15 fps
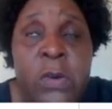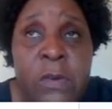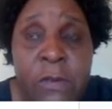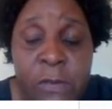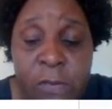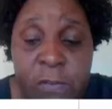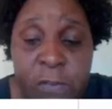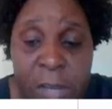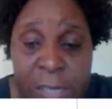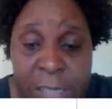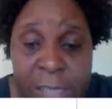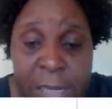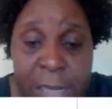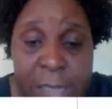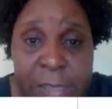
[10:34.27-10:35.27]

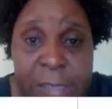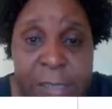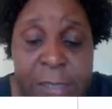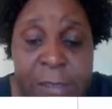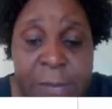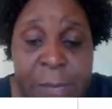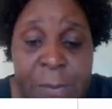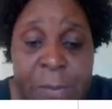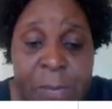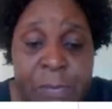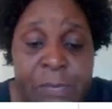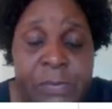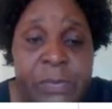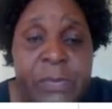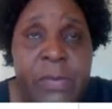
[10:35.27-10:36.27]
factors
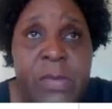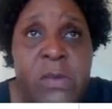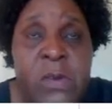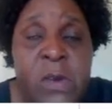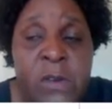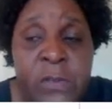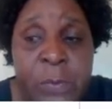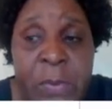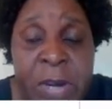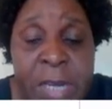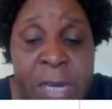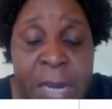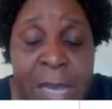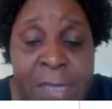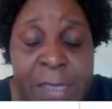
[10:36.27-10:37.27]
of
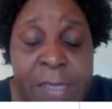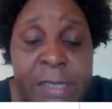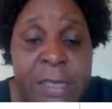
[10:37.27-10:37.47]
pregnancy.